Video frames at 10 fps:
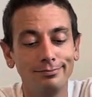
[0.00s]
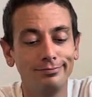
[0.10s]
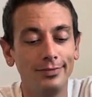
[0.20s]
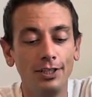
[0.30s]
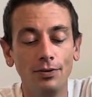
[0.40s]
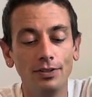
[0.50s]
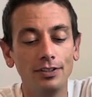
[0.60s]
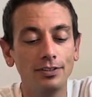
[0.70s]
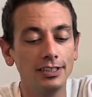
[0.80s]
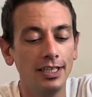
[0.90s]

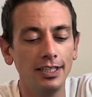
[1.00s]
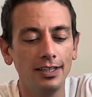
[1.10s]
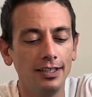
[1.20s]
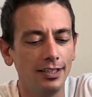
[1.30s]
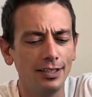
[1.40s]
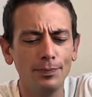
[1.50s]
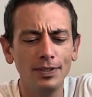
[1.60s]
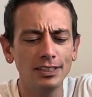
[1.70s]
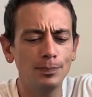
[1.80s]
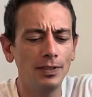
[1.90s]
little tiny thing. It could
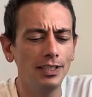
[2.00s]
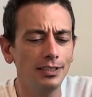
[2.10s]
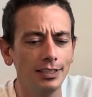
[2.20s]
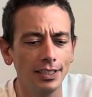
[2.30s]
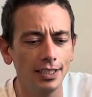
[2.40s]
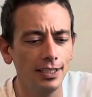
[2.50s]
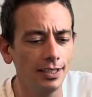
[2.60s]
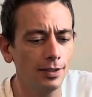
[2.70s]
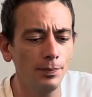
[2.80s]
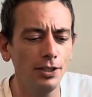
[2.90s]
be a speeding ticket.
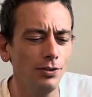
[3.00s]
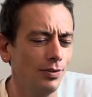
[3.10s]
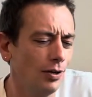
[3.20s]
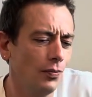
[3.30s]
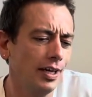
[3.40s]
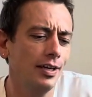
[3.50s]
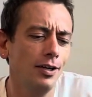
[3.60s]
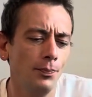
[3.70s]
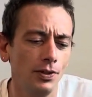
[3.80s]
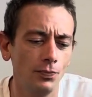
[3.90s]
It could be you not waking
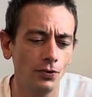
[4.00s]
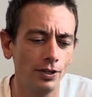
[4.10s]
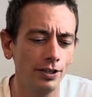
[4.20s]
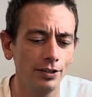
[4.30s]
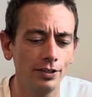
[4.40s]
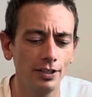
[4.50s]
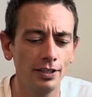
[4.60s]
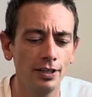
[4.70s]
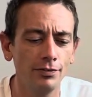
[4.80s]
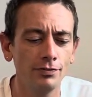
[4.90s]
up in the morning early
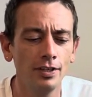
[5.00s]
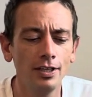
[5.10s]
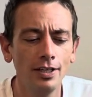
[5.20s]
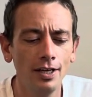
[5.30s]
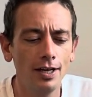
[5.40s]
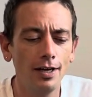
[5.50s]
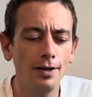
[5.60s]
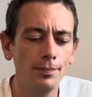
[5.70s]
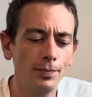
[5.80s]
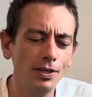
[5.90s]
enough.
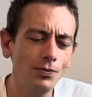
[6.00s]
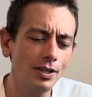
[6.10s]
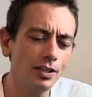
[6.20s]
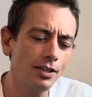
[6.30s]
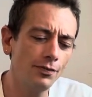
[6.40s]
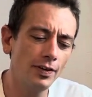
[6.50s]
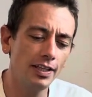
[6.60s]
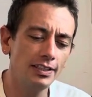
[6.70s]
But I want to clarify the